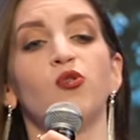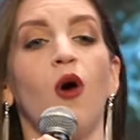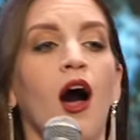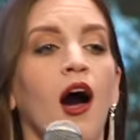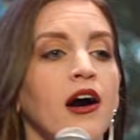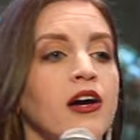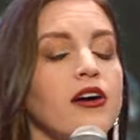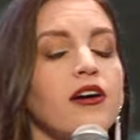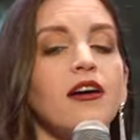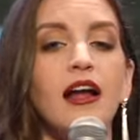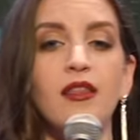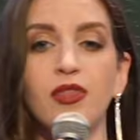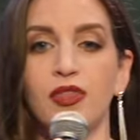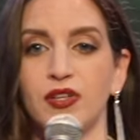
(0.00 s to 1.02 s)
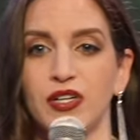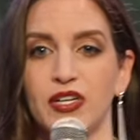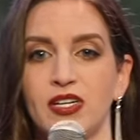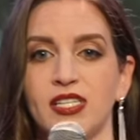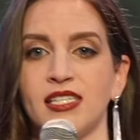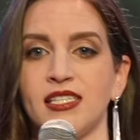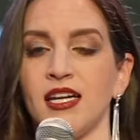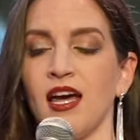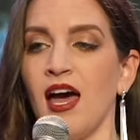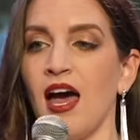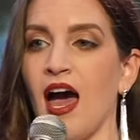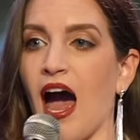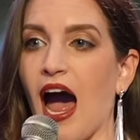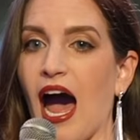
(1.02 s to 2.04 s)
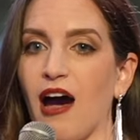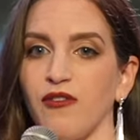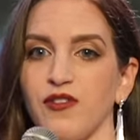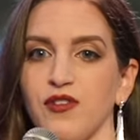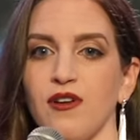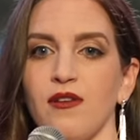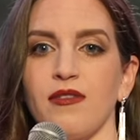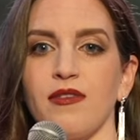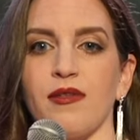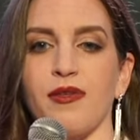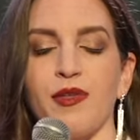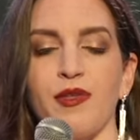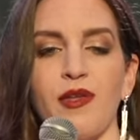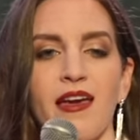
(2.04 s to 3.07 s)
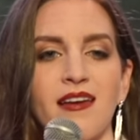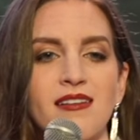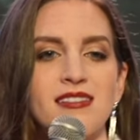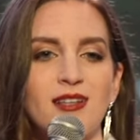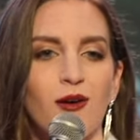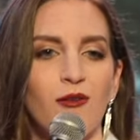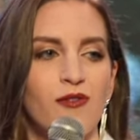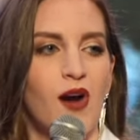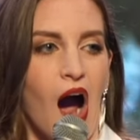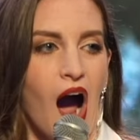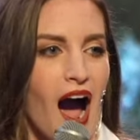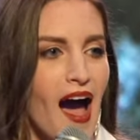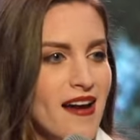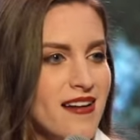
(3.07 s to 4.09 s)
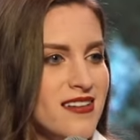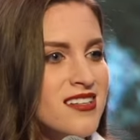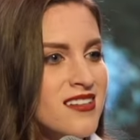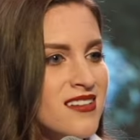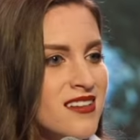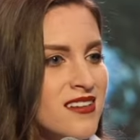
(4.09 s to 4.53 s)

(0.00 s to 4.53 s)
who hunger and thirst after the things of God.